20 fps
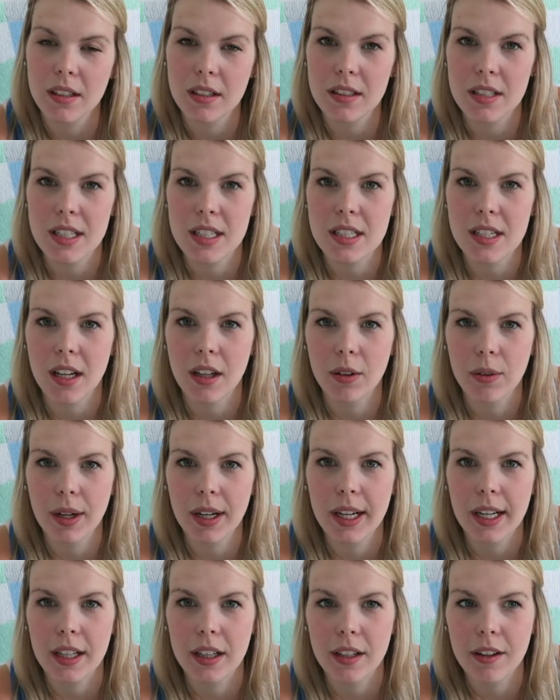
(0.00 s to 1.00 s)

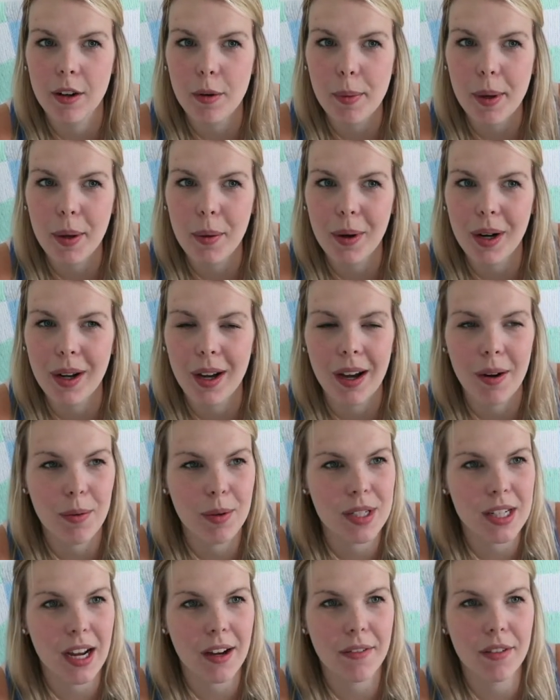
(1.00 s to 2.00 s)
decelerating a little bit when I
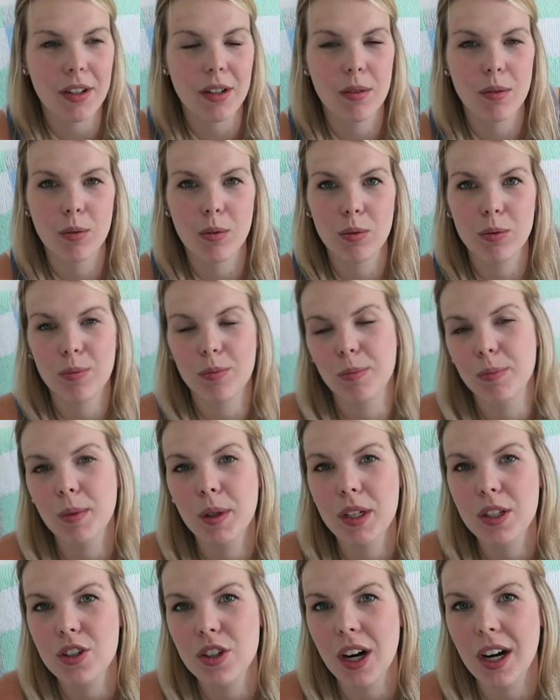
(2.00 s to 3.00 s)
was having
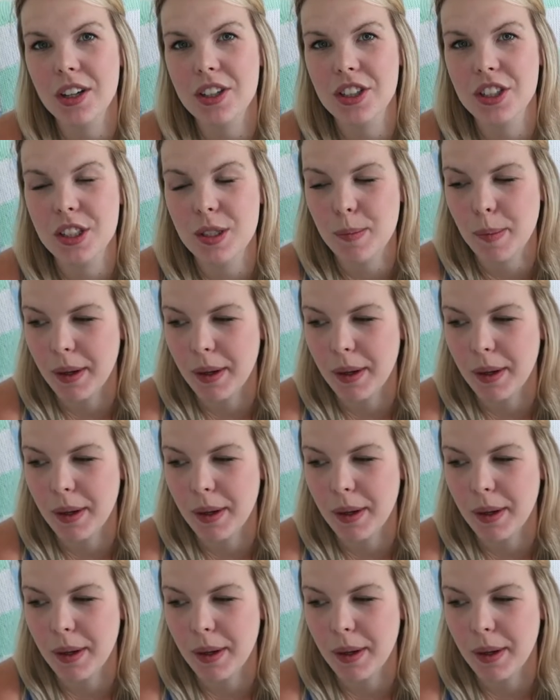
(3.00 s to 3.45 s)
contractions.